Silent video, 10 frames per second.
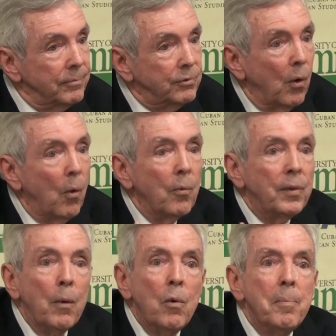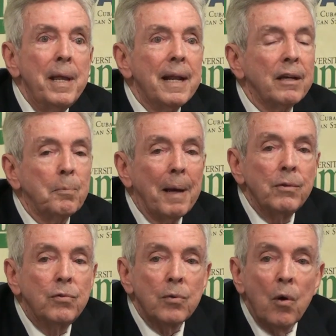So there will be an
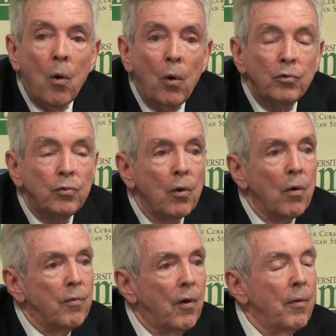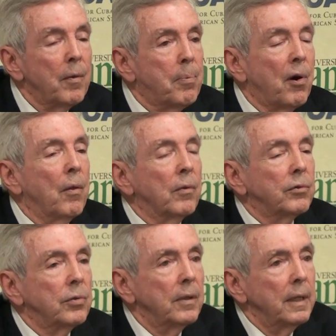expansion also of other
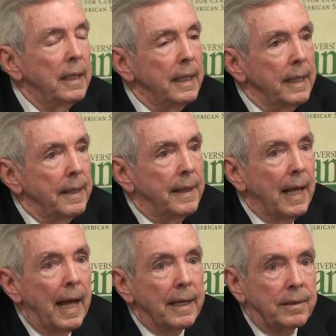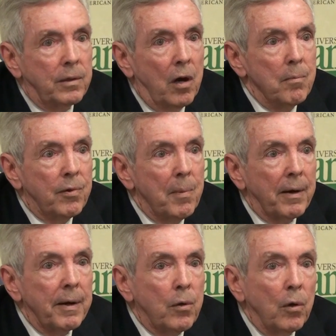products that come from
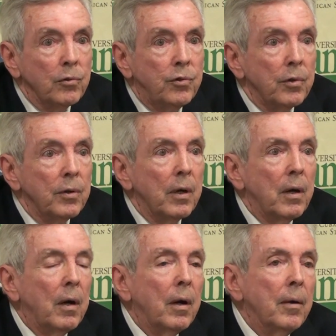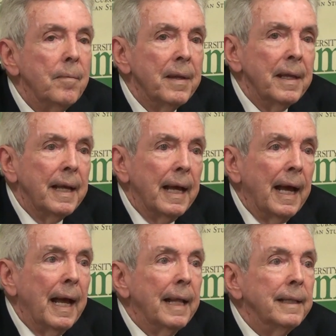agriculture,
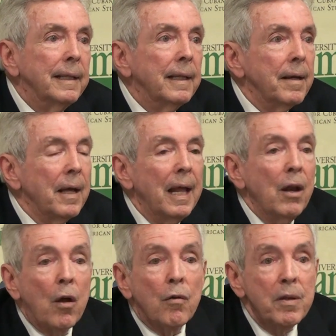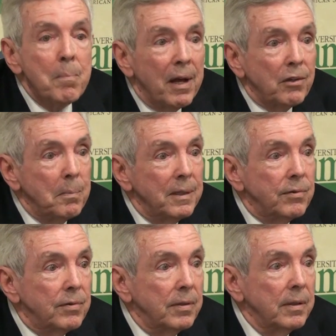and a lot of
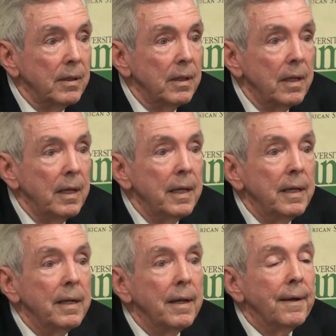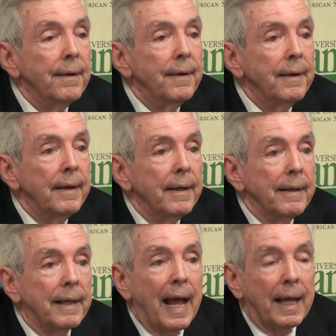investments in
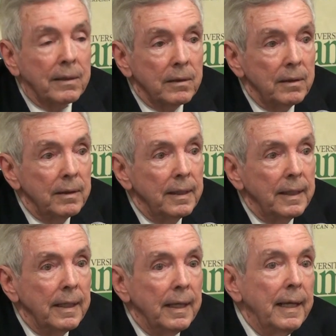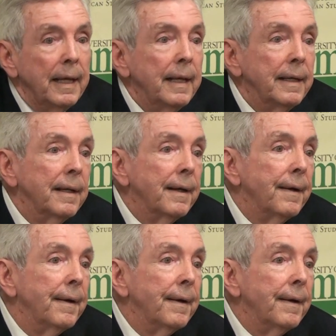cattle, in